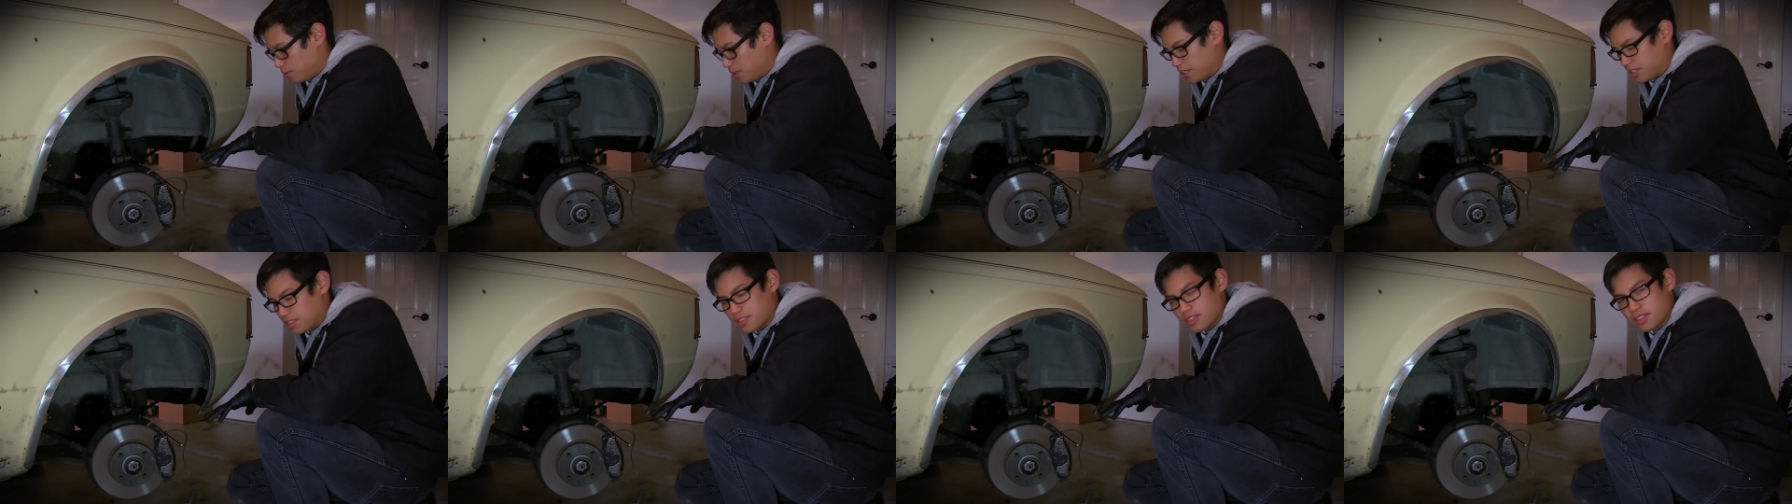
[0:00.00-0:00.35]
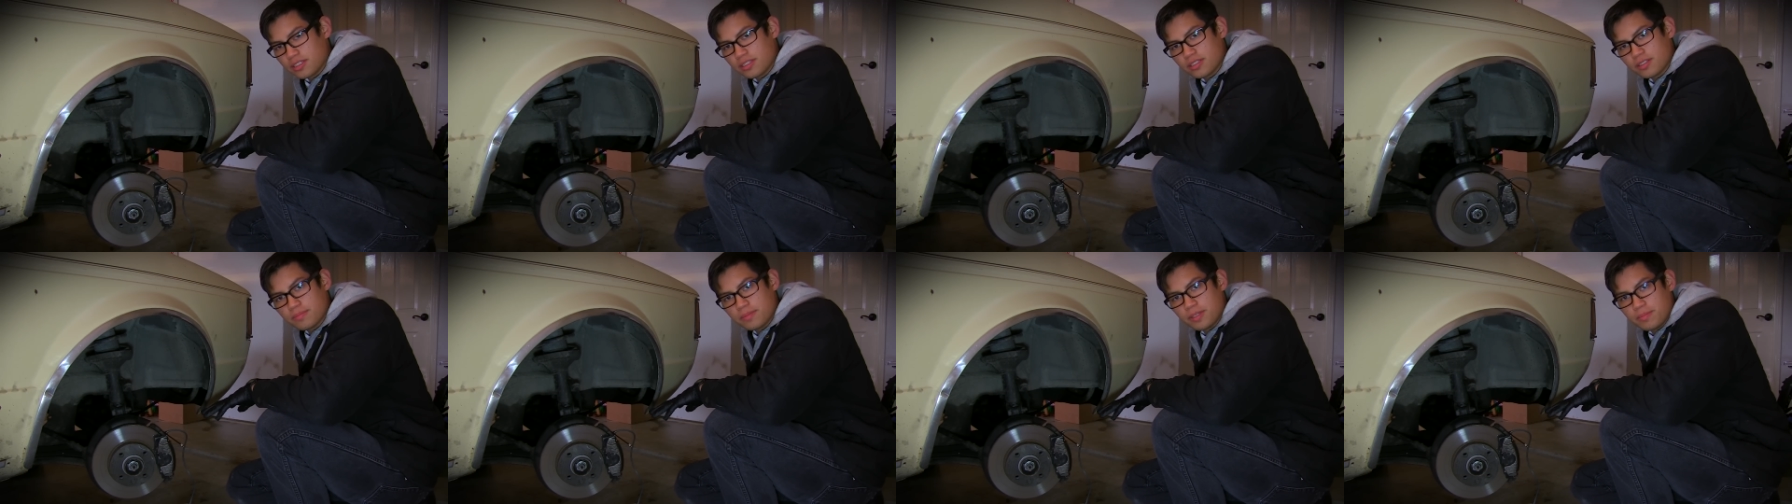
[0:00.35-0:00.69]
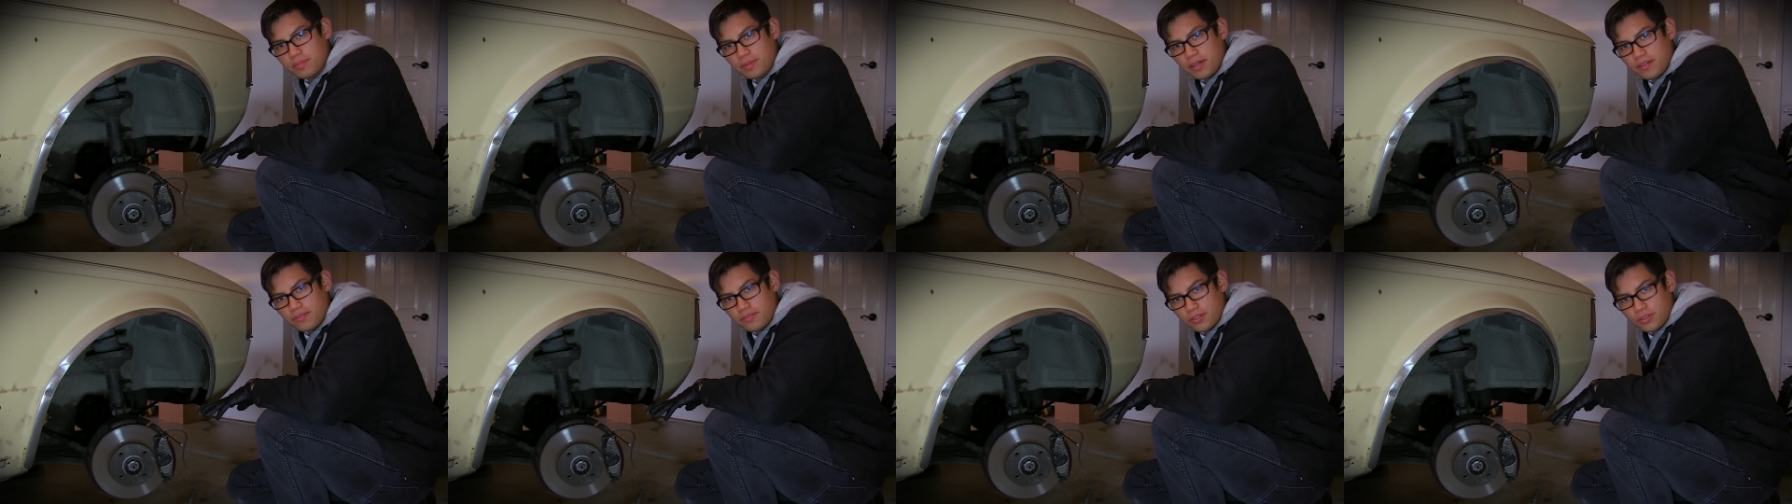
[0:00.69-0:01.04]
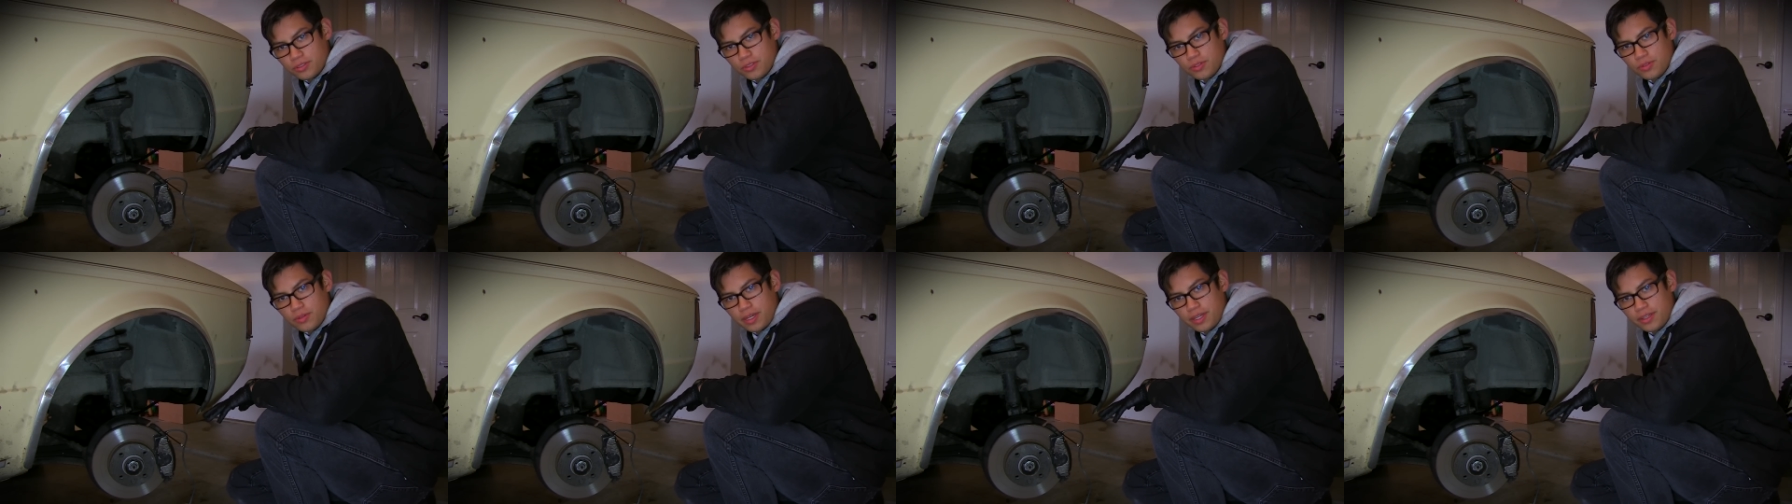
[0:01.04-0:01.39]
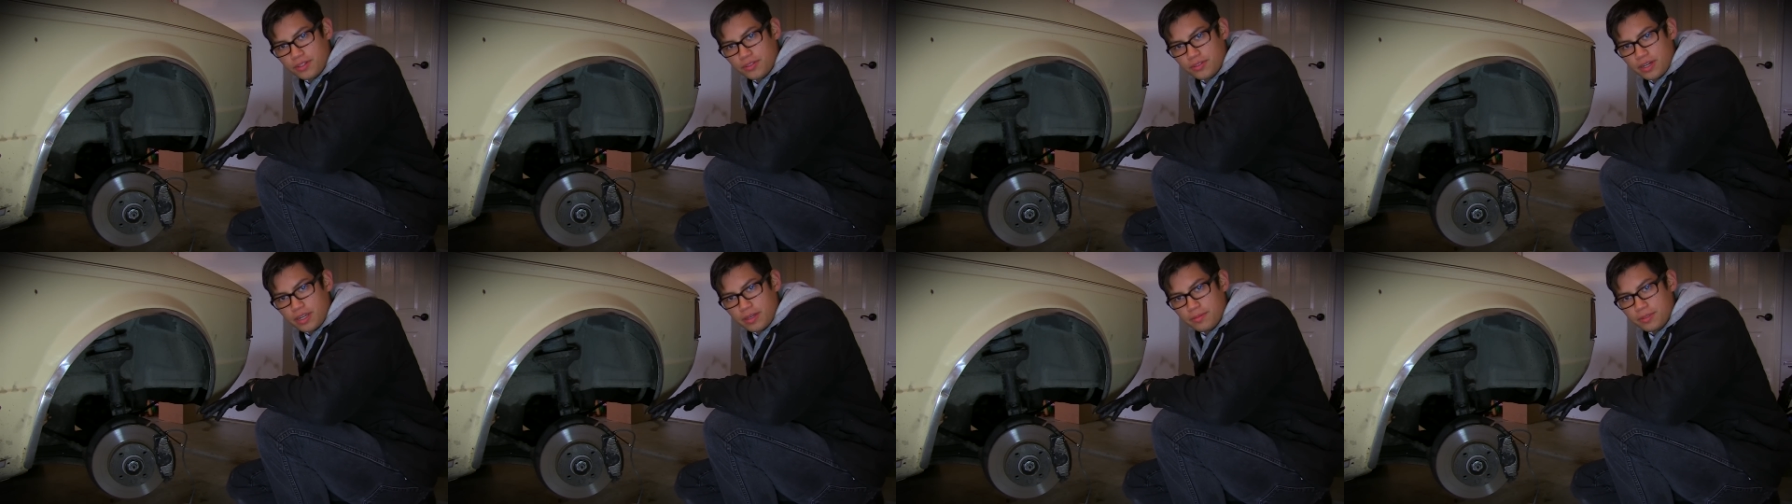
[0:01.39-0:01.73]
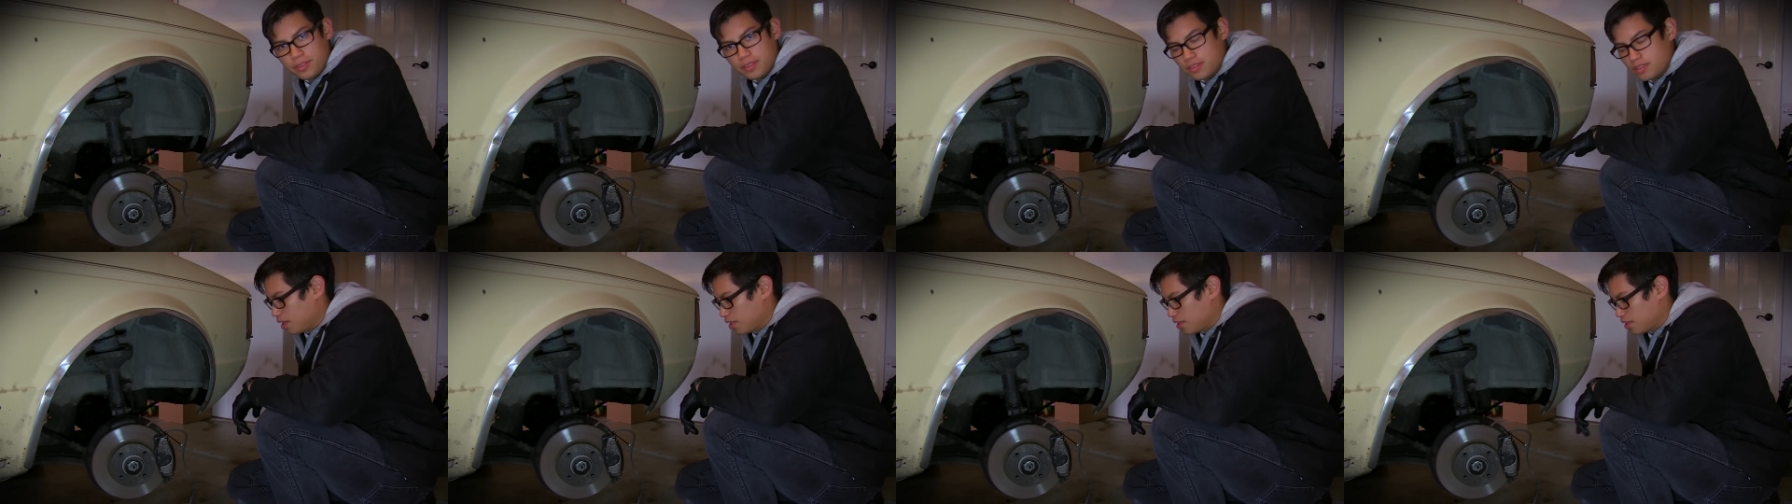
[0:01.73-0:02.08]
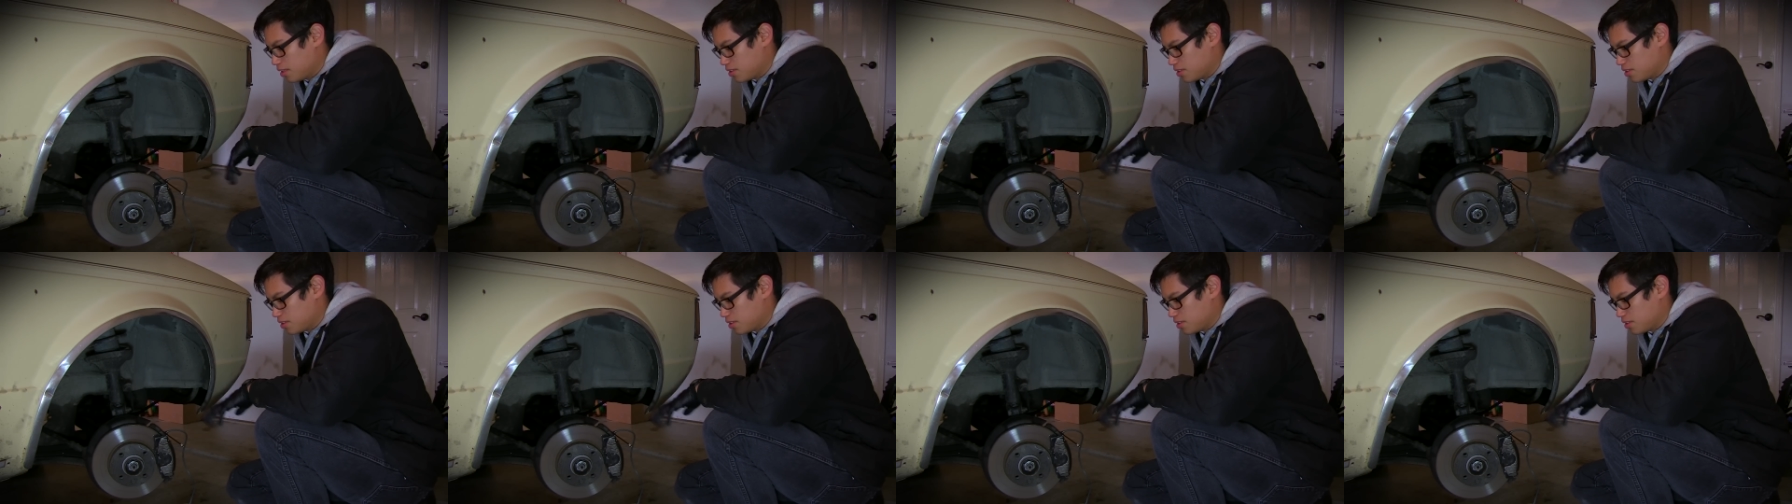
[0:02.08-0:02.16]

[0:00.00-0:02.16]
brake system in my Volkswagen Rabbit.